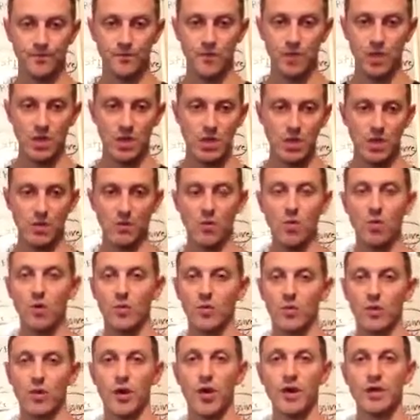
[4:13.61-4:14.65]
the oil
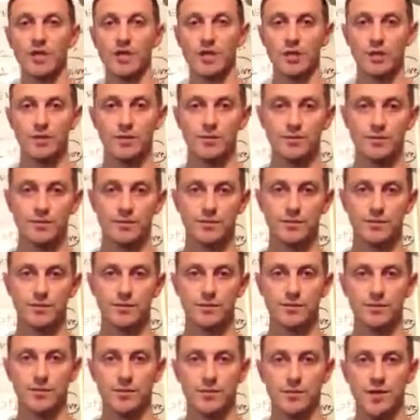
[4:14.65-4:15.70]
production
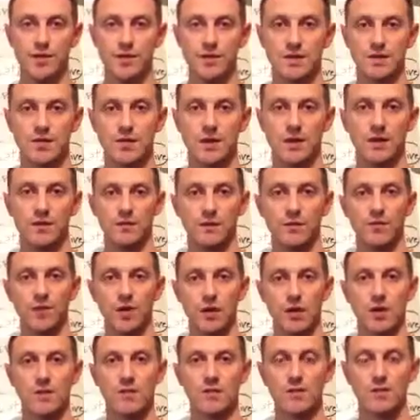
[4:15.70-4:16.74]
that is created from the
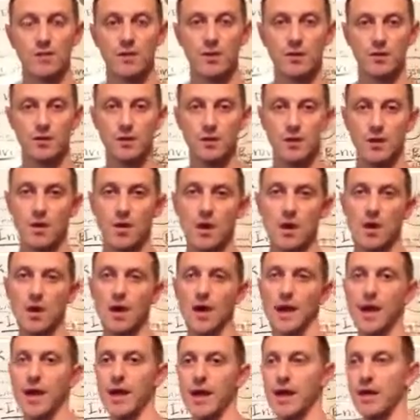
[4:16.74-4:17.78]
company.
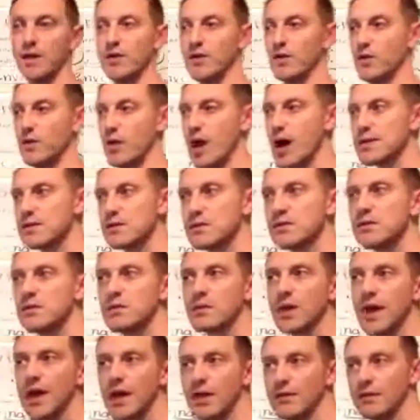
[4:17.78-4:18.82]
And they're also
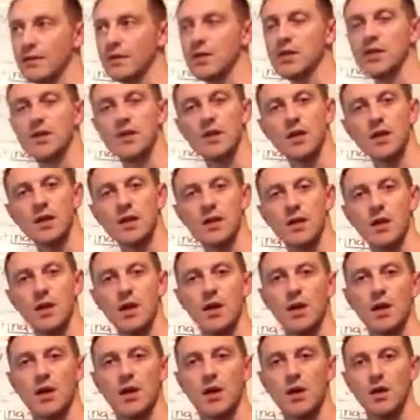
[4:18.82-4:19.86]
kind of a good thing
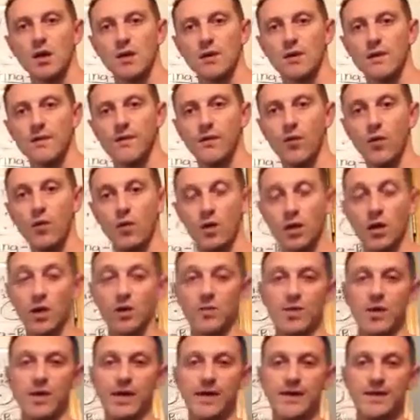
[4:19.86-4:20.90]
for
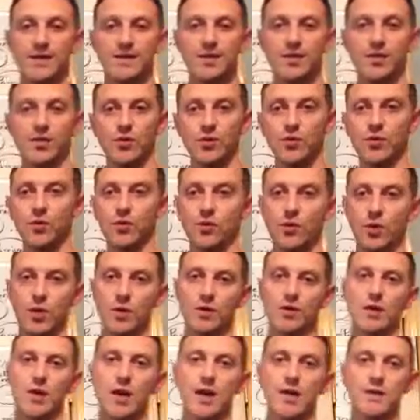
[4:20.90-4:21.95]
companies who are
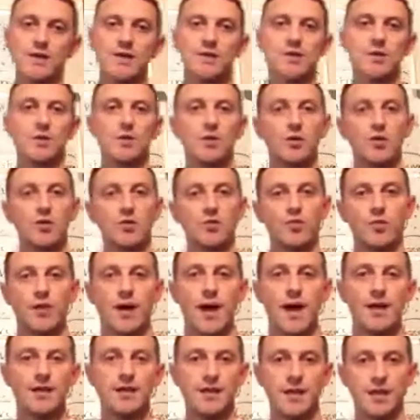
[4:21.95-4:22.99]
trying to start new
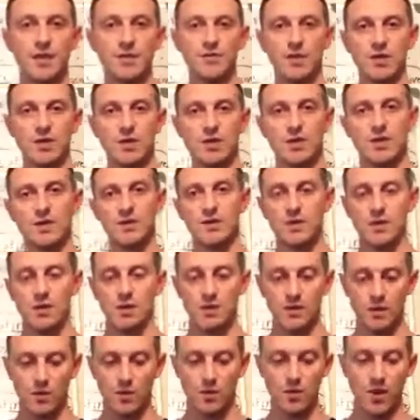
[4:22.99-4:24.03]
projects, because
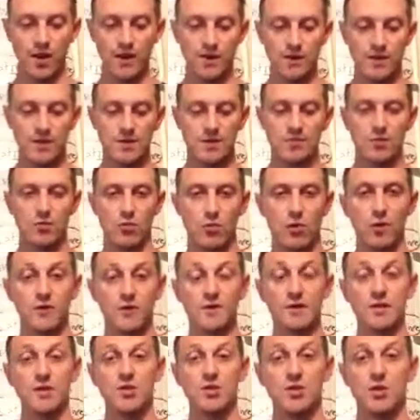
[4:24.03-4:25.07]
they'll create this
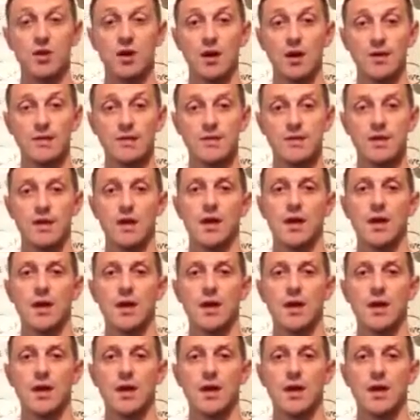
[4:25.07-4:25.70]
royalty trust